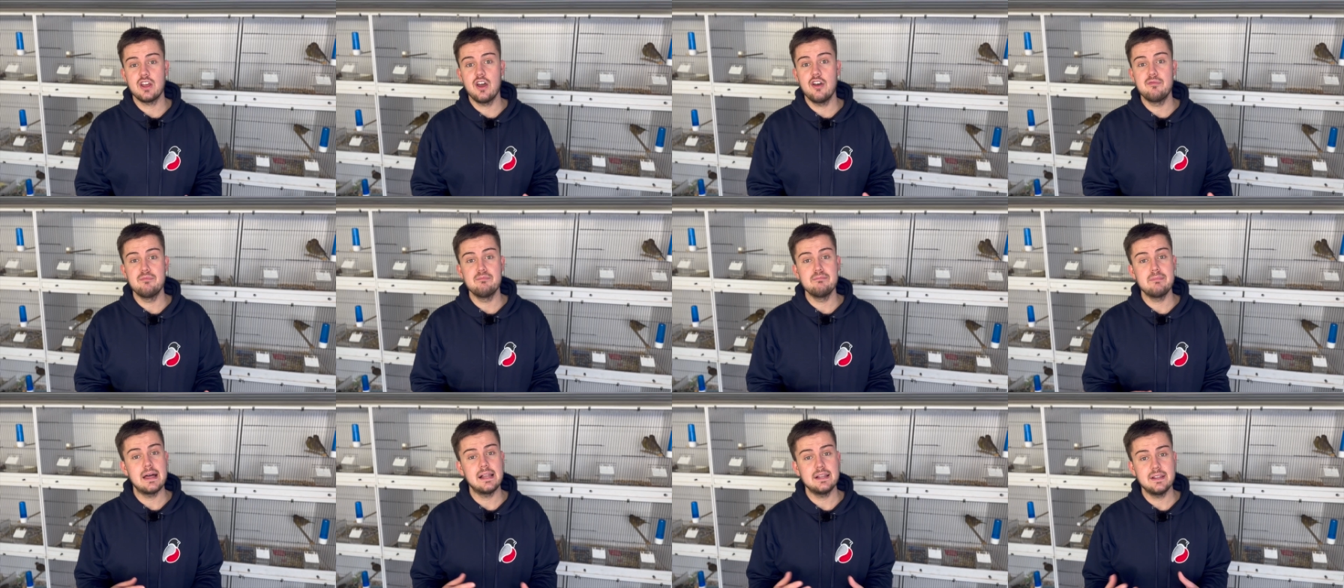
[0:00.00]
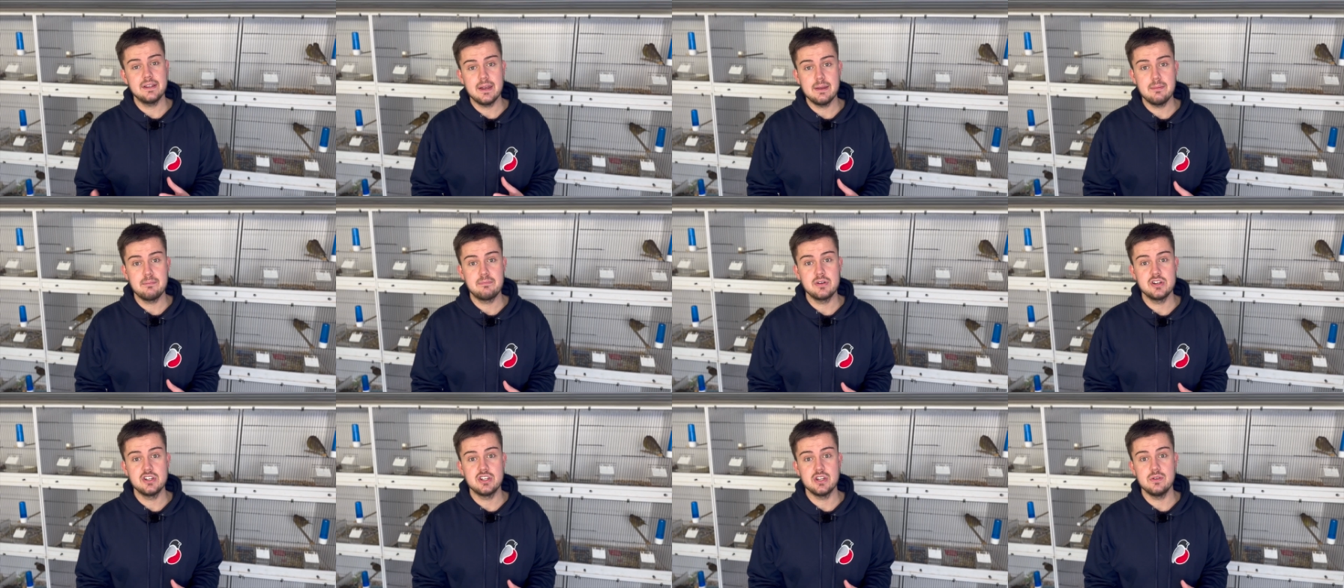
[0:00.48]
of melanin
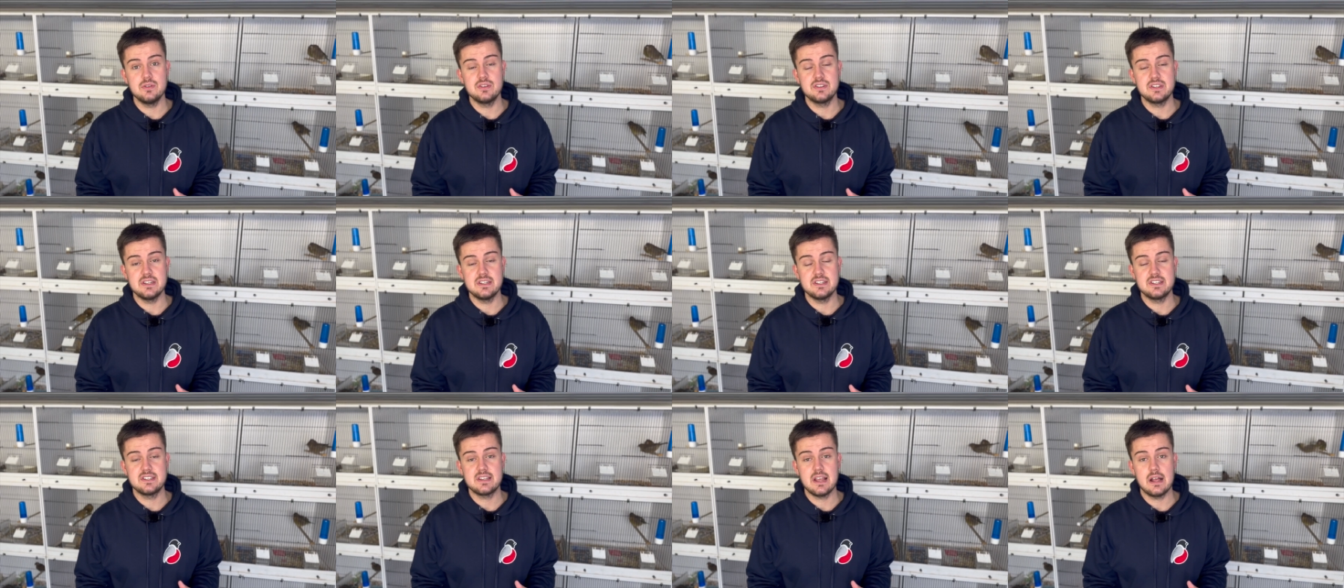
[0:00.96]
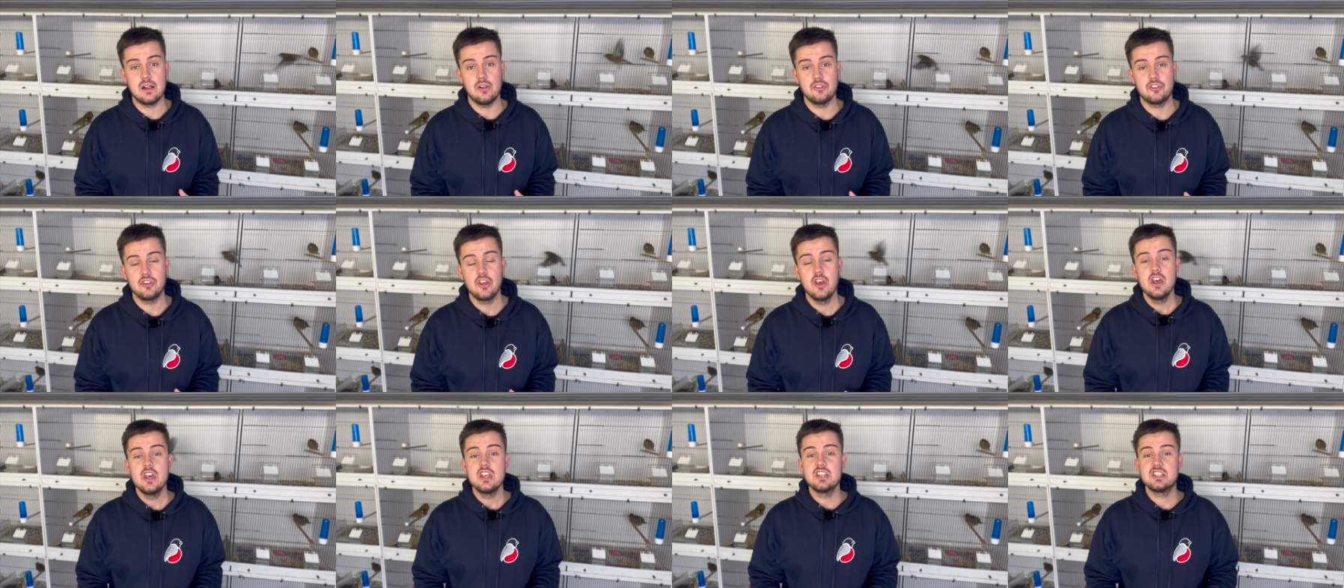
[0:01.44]
producing cells,
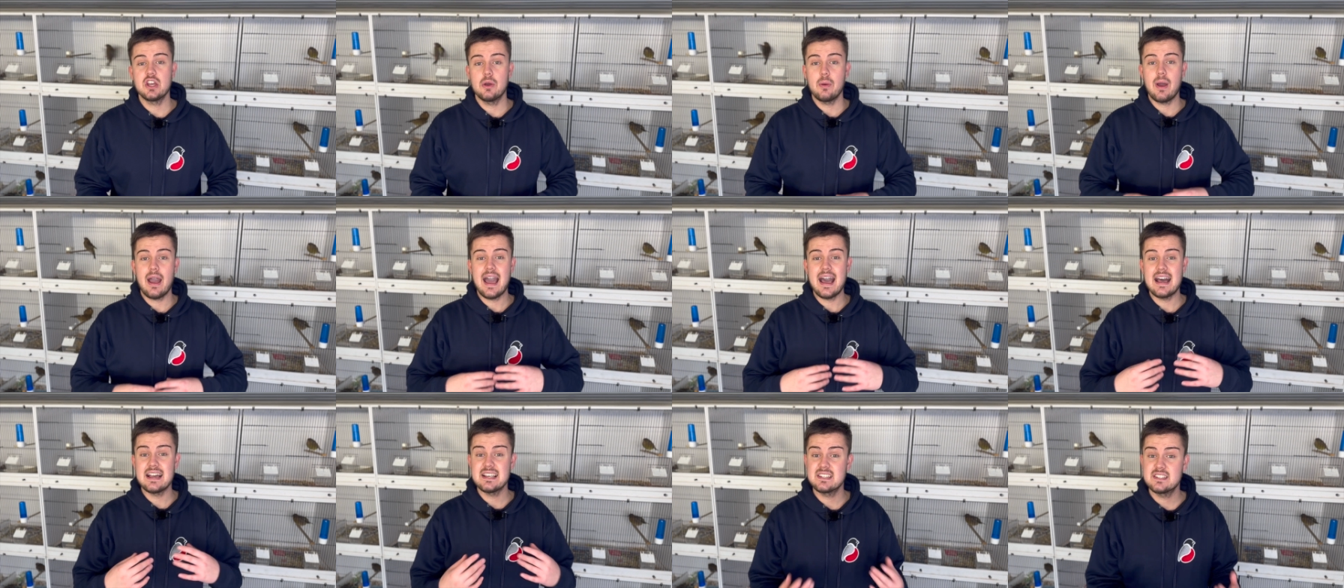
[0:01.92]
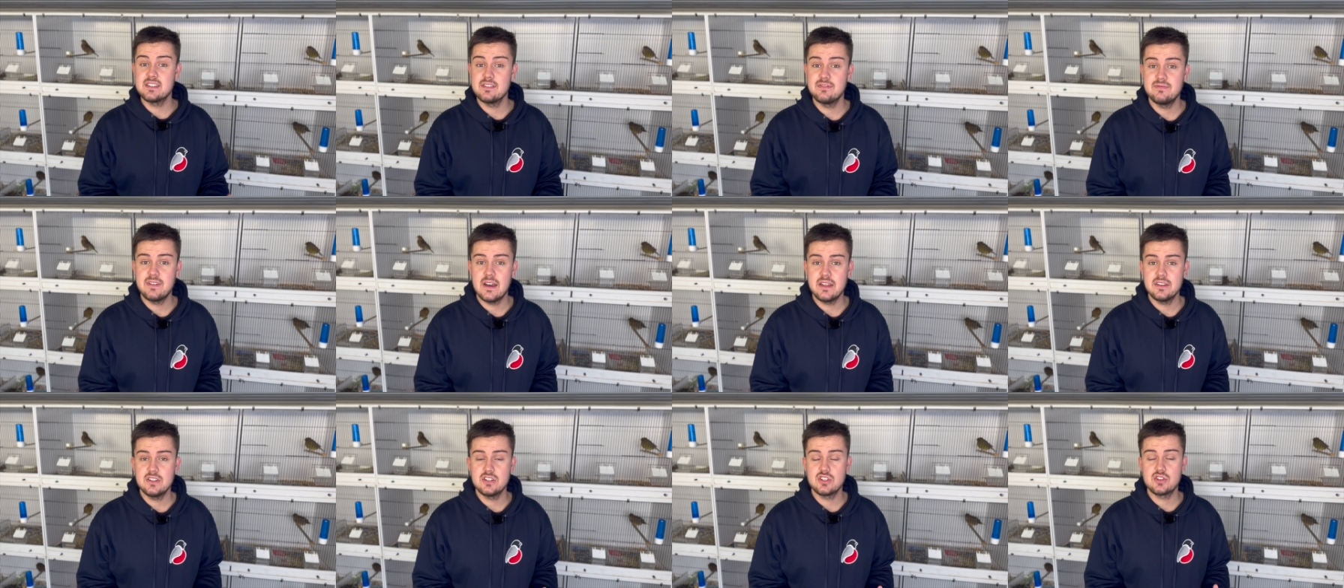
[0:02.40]
so as the
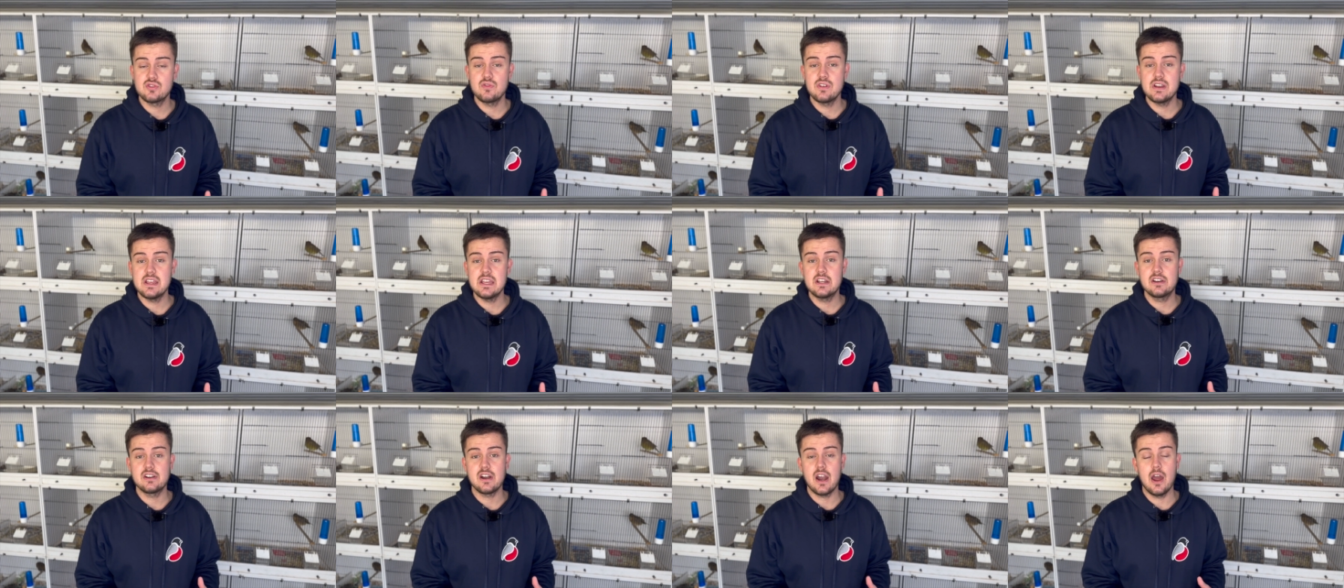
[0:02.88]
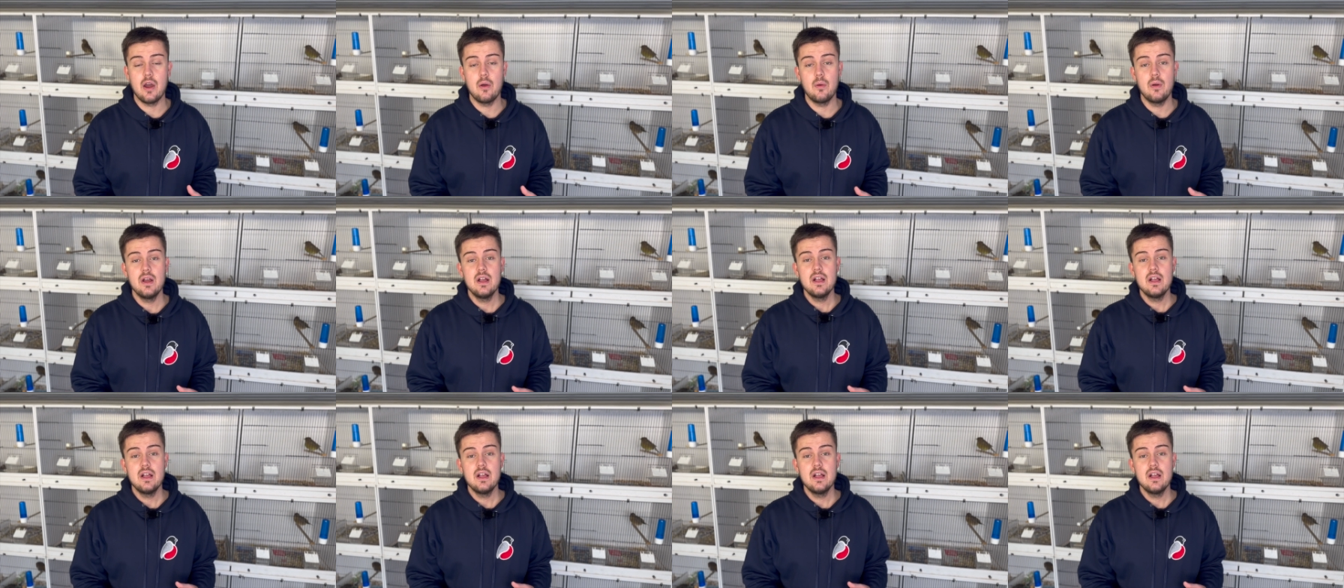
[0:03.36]
feathers regrow,